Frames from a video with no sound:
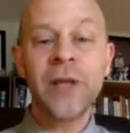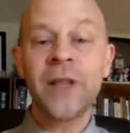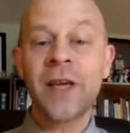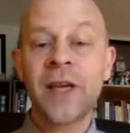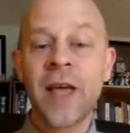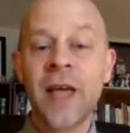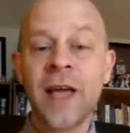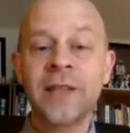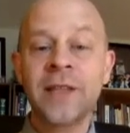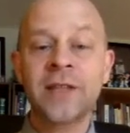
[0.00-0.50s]
the
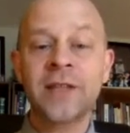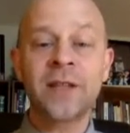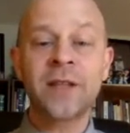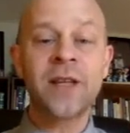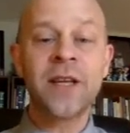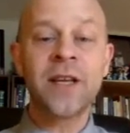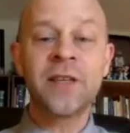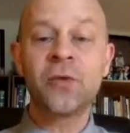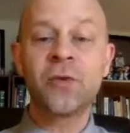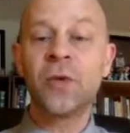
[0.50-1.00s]
case that
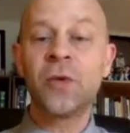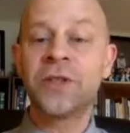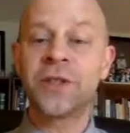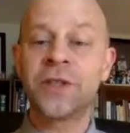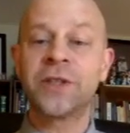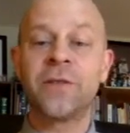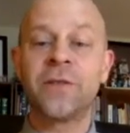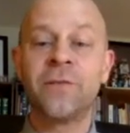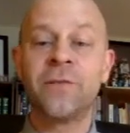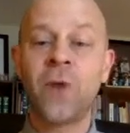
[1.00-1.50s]
the
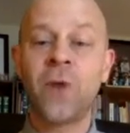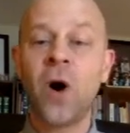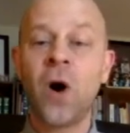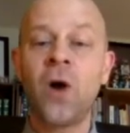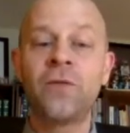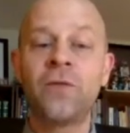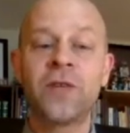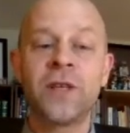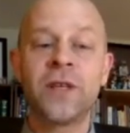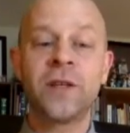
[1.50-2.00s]
intuitions
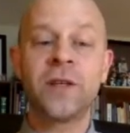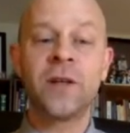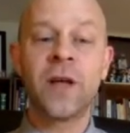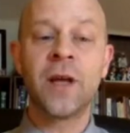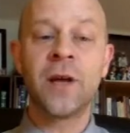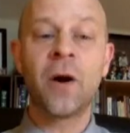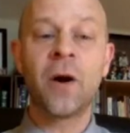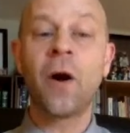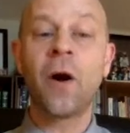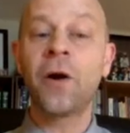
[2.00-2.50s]
involved in
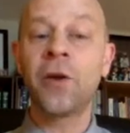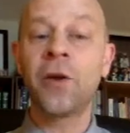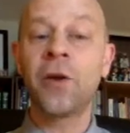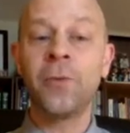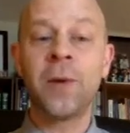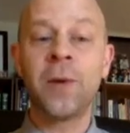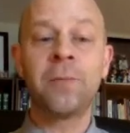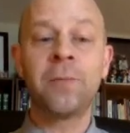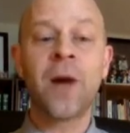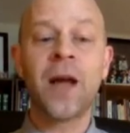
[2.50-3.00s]
an
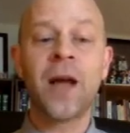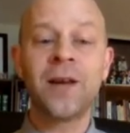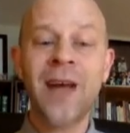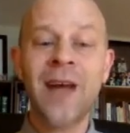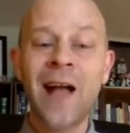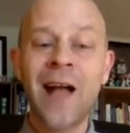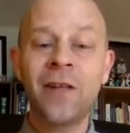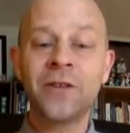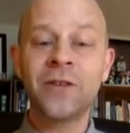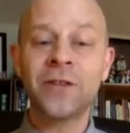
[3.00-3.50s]
argument by
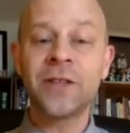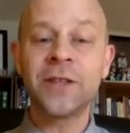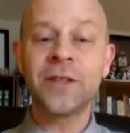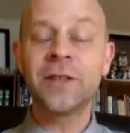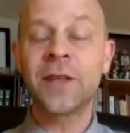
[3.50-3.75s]
analogy,